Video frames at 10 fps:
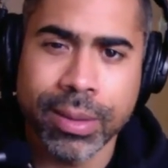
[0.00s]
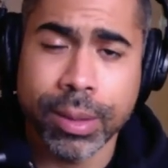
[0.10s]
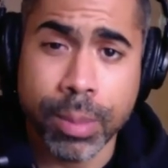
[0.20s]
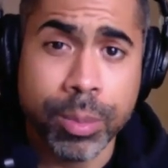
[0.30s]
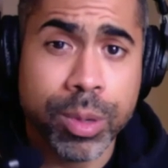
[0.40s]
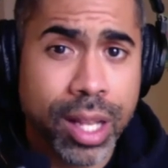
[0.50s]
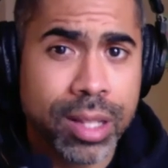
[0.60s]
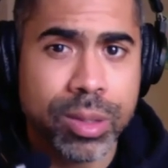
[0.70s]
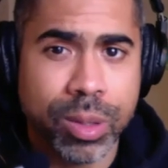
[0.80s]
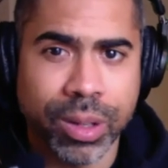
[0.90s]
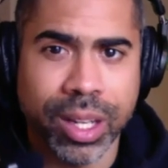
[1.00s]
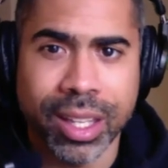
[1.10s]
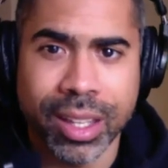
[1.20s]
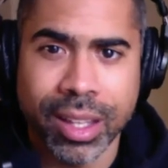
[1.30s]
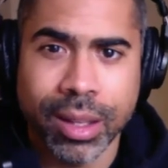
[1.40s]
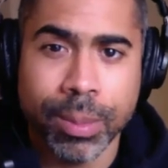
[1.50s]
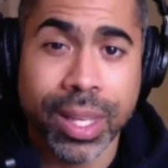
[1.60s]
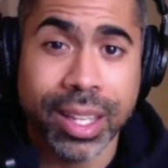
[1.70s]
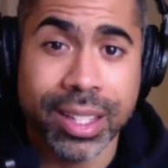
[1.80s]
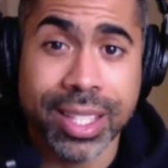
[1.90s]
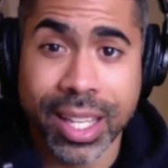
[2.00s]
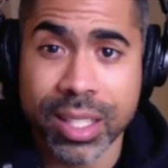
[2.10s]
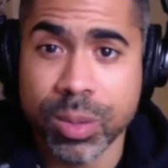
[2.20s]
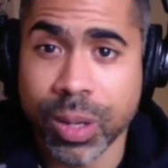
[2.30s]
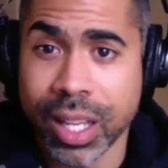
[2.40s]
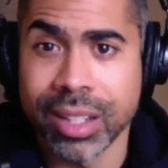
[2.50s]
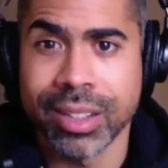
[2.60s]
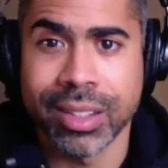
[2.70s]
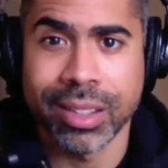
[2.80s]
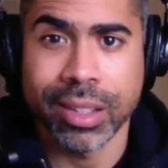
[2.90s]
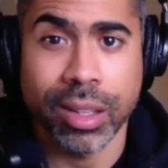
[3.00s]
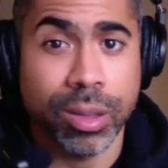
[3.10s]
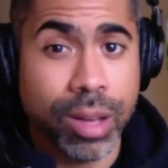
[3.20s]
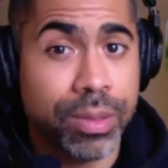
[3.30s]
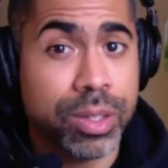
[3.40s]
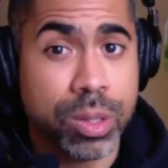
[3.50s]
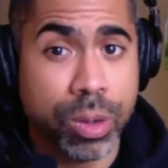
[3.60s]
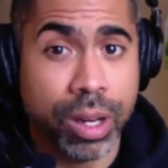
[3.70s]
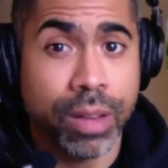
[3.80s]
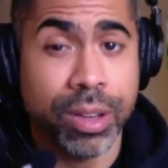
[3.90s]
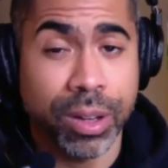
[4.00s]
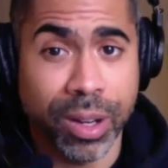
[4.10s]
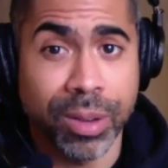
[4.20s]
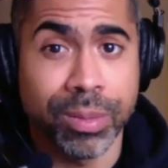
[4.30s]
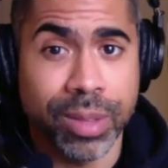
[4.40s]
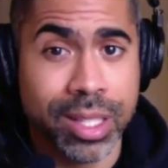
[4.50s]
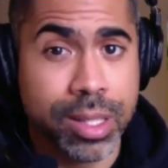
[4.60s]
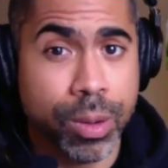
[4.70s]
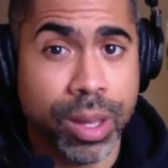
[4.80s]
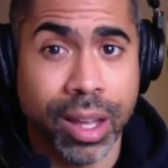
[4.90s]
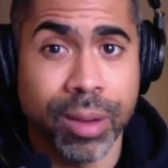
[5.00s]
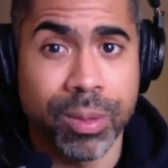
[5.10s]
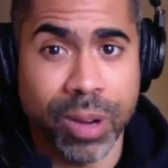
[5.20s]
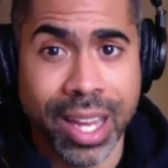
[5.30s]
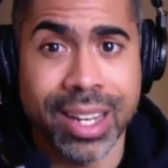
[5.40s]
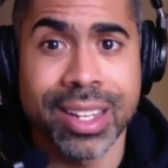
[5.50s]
Remember that story because guess what? You have a story of your own that's going on right